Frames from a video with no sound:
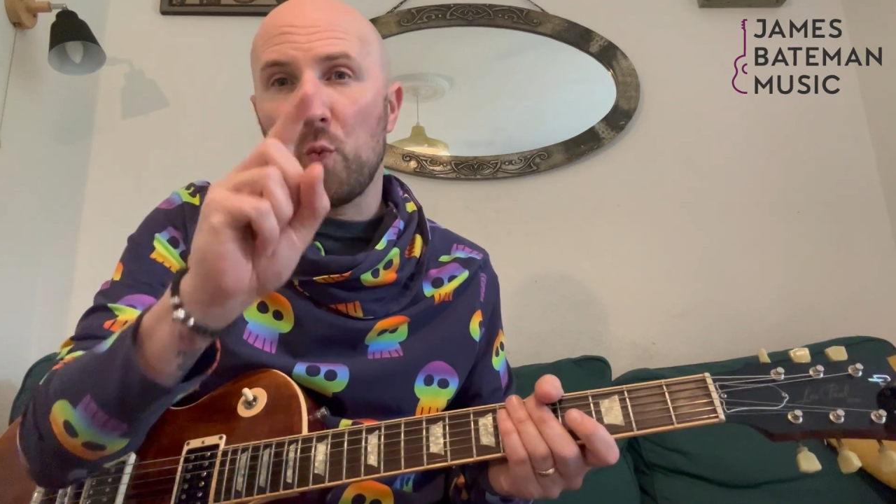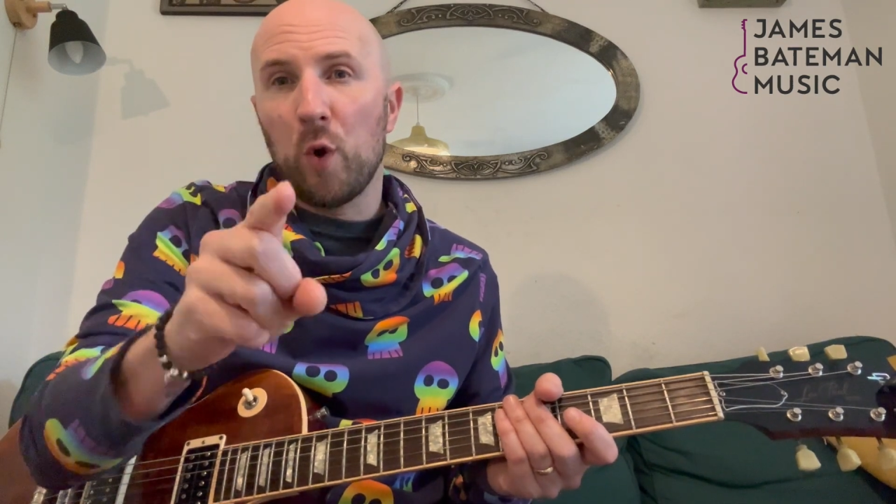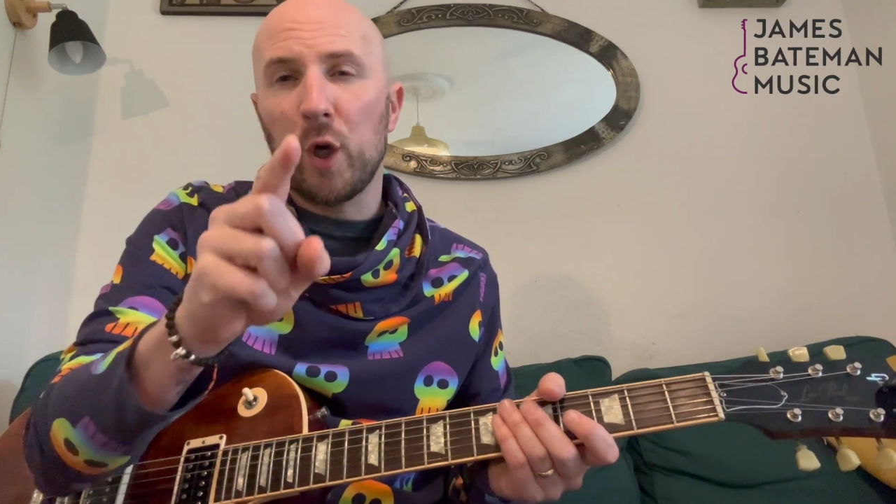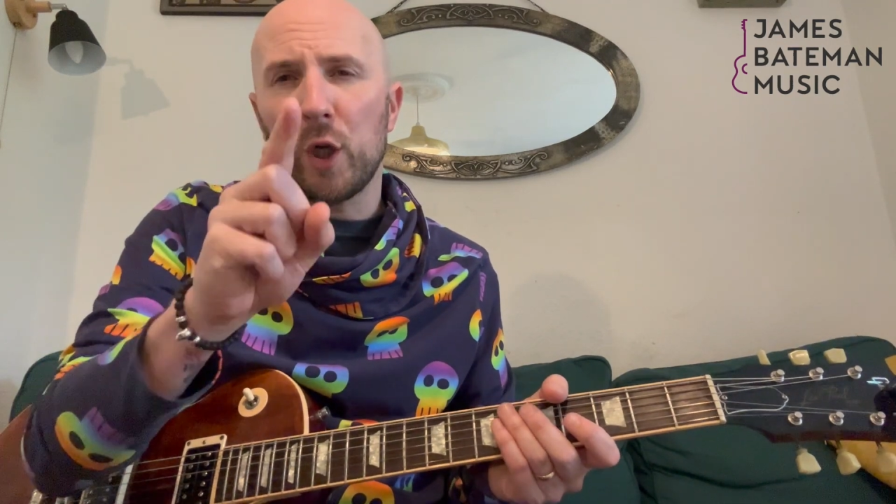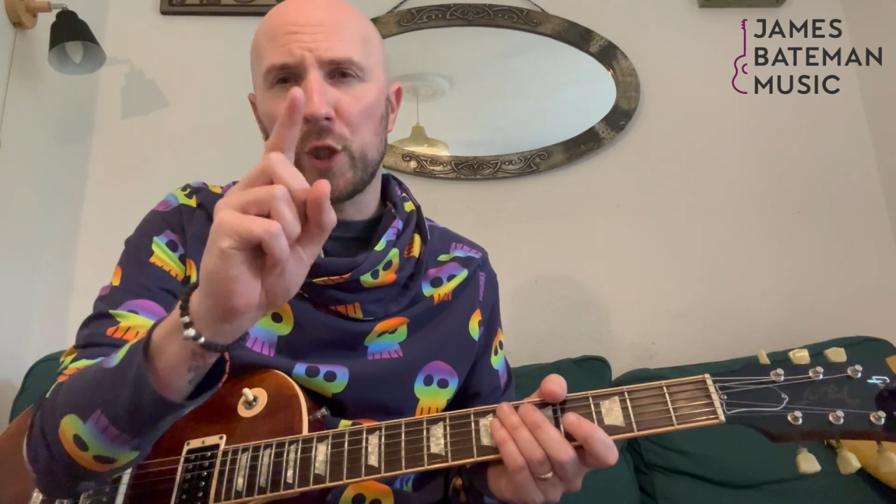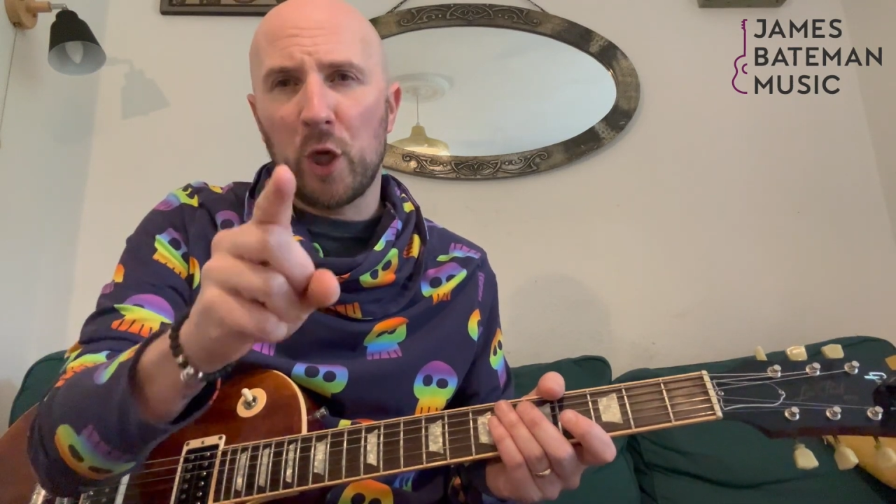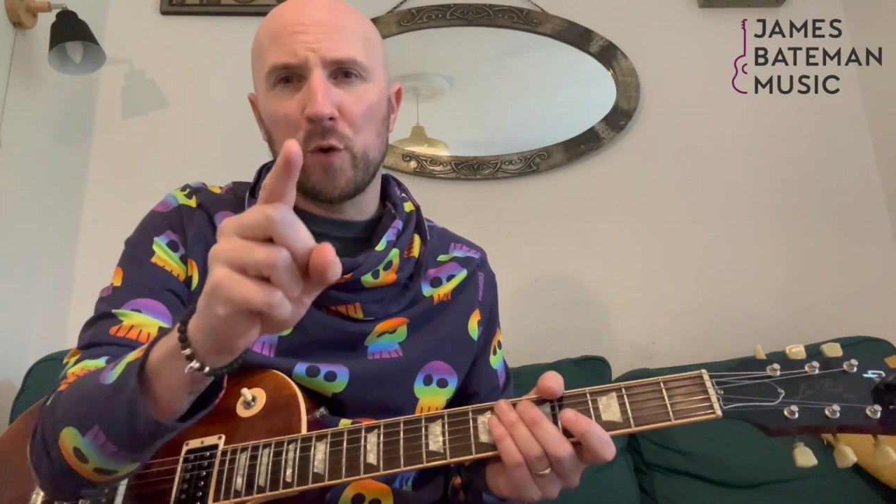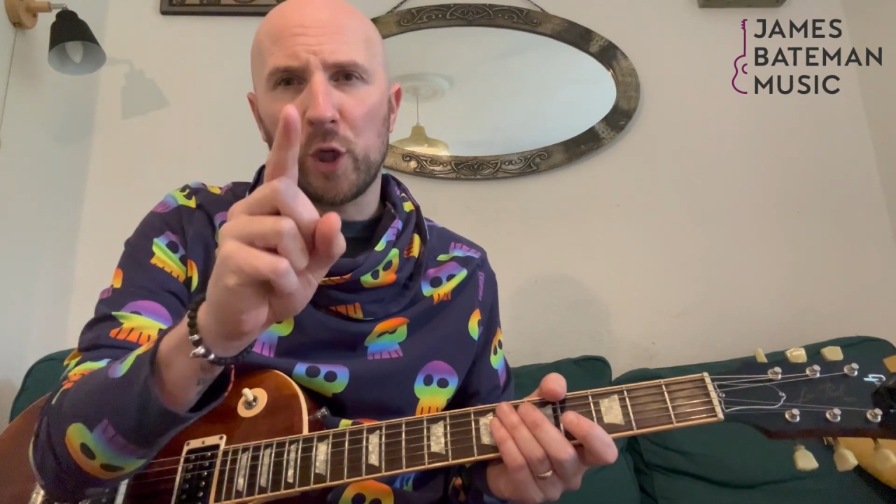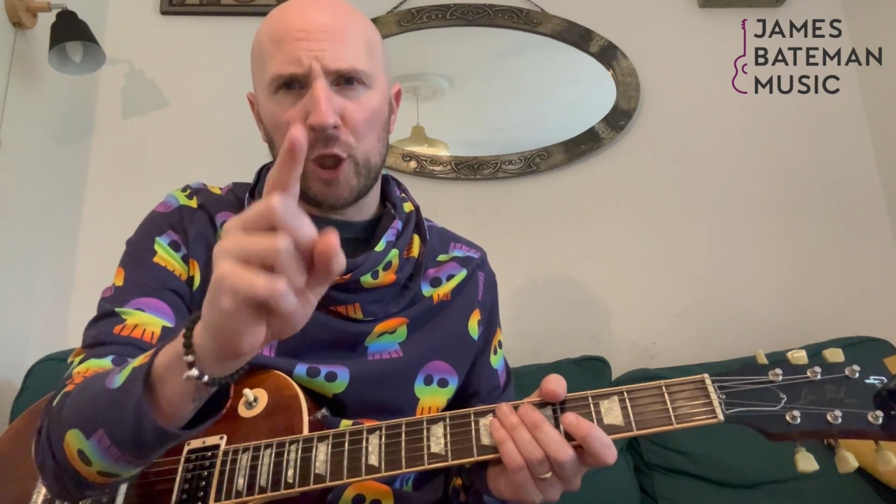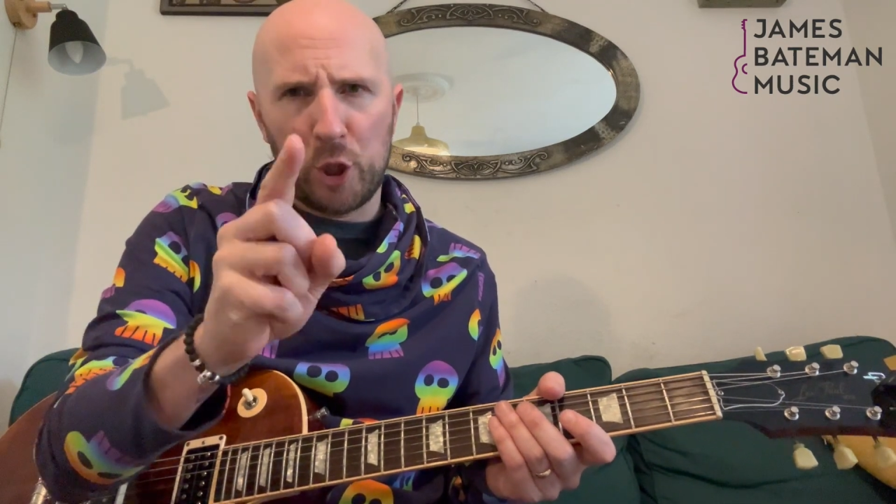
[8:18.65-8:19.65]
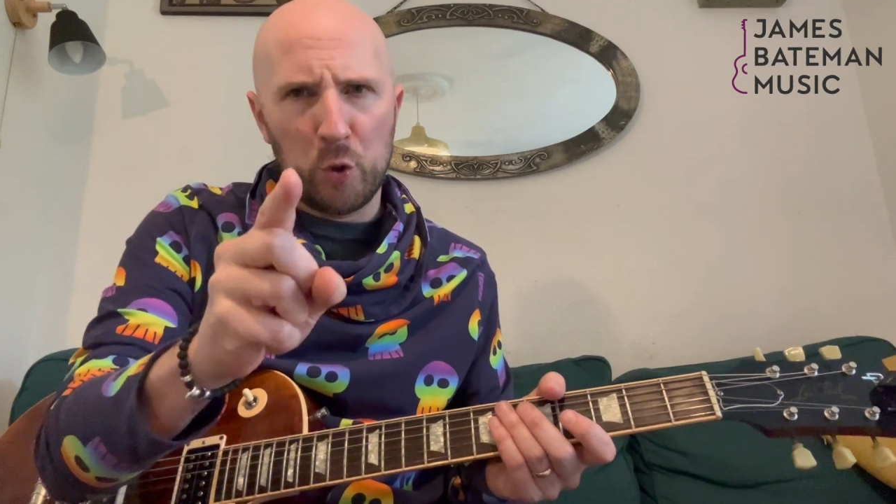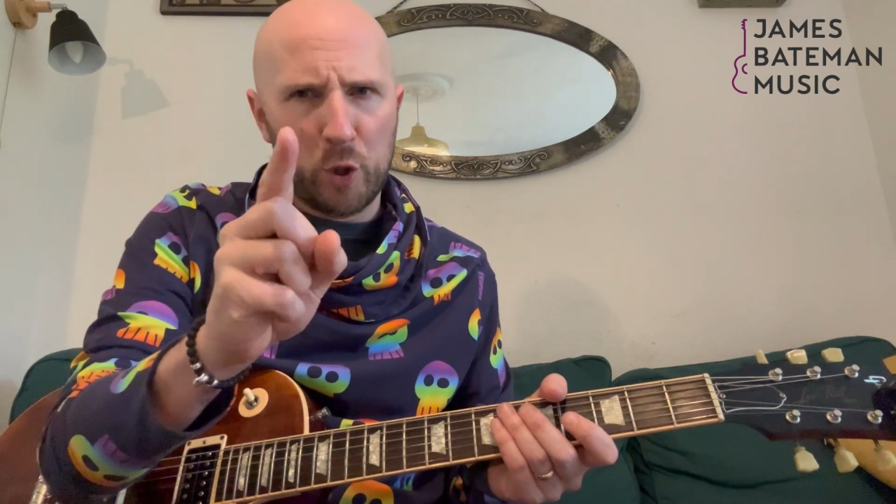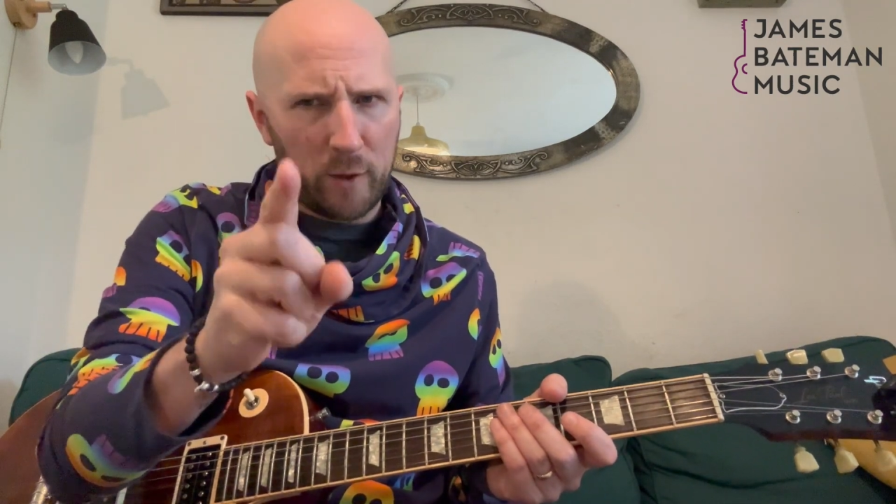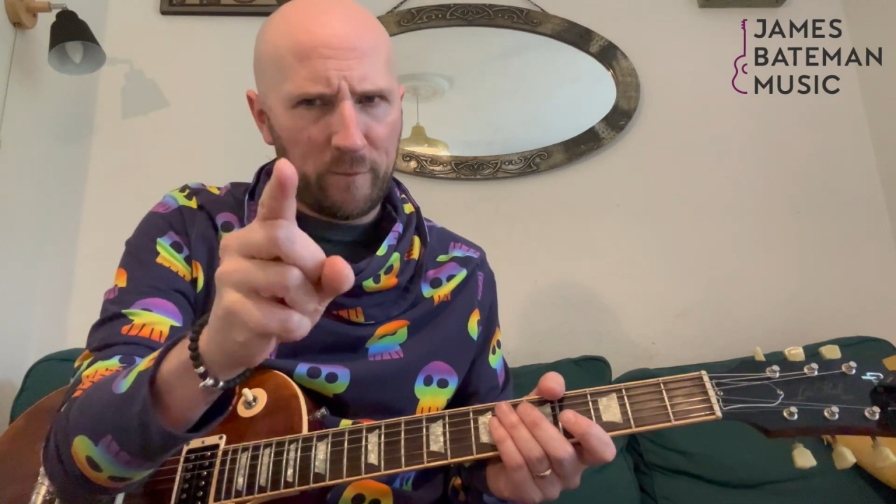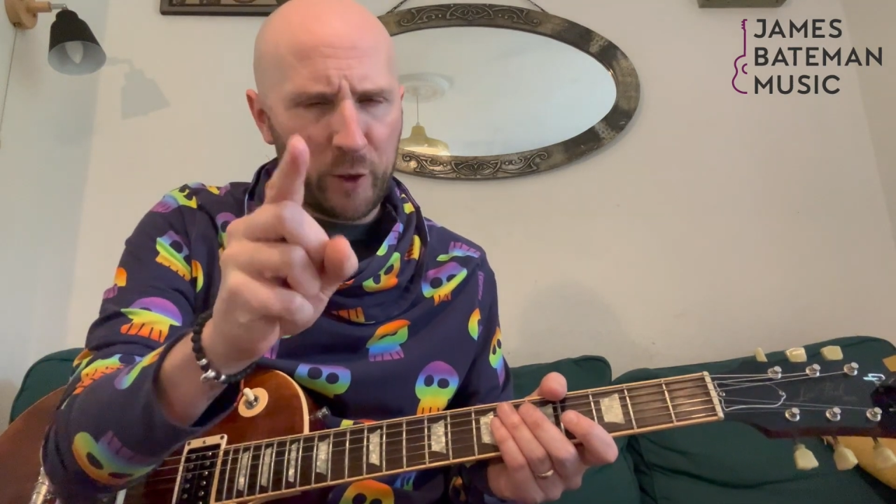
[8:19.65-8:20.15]
What note are you
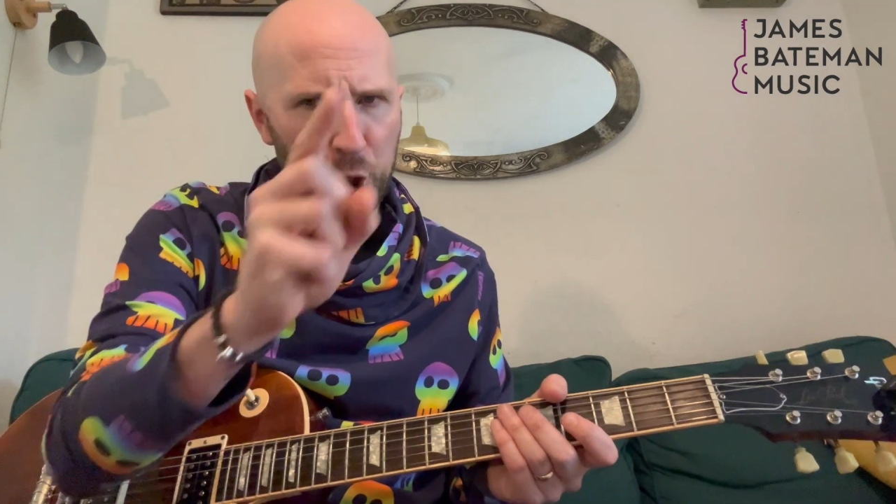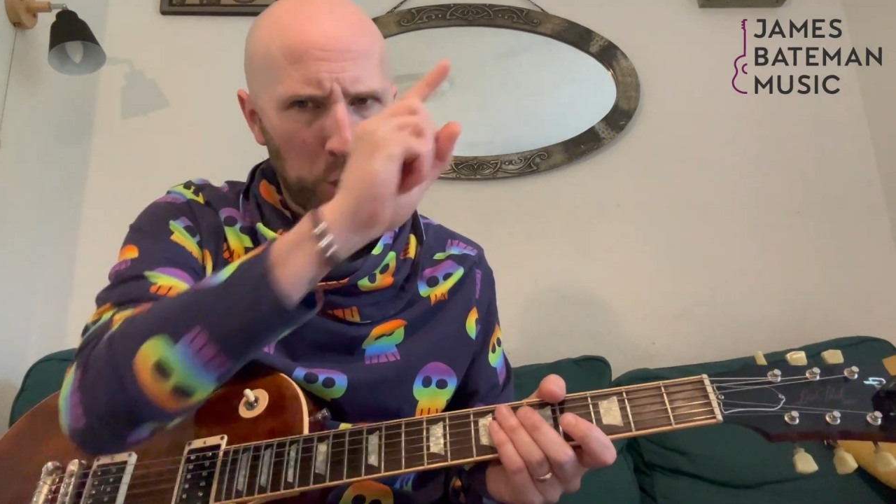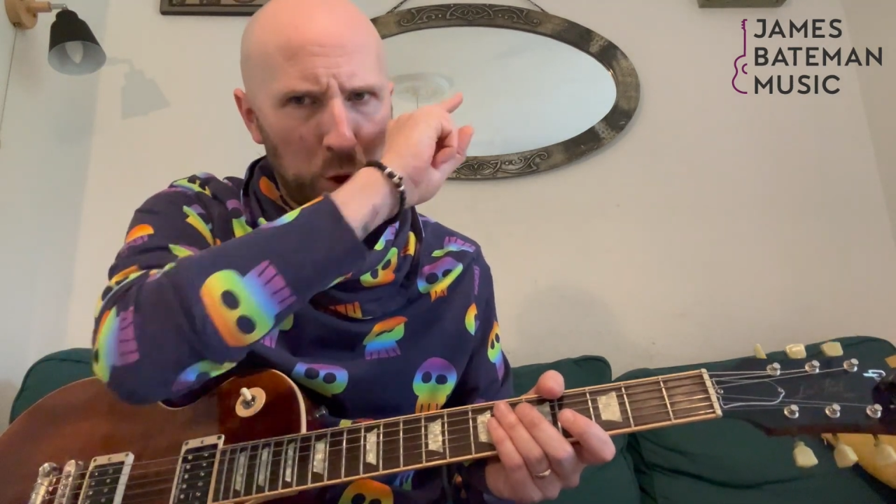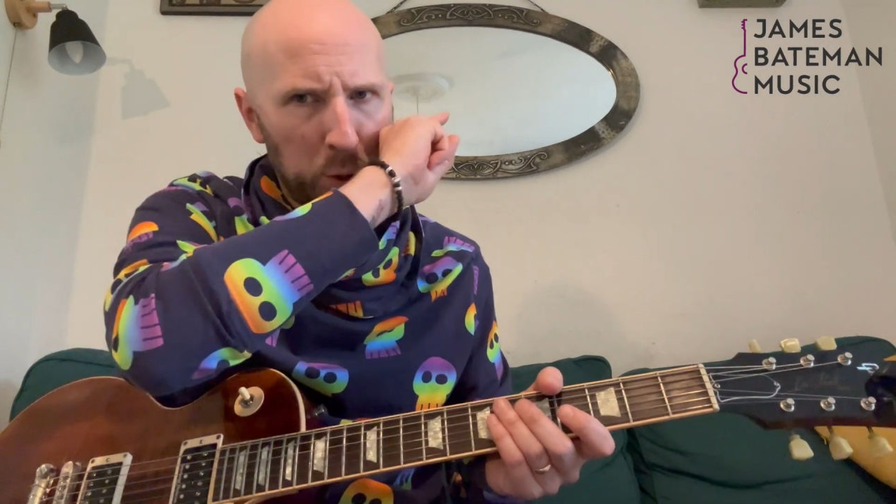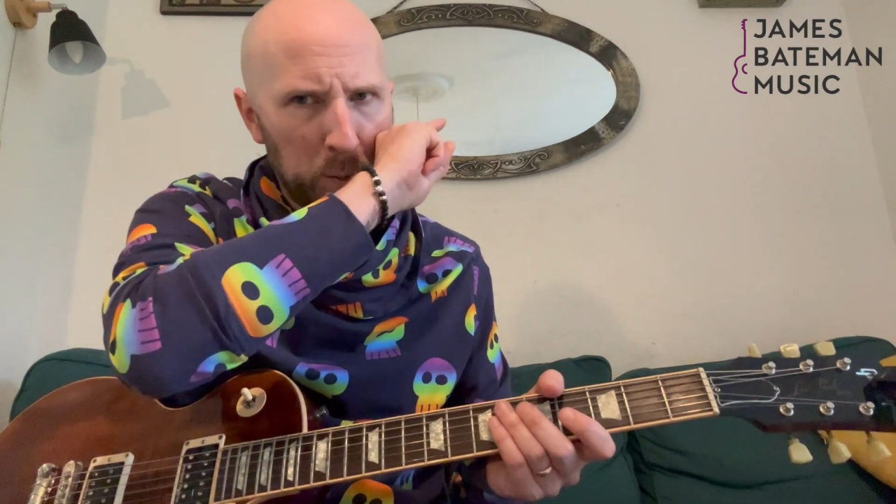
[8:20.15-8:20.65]
going to finish on?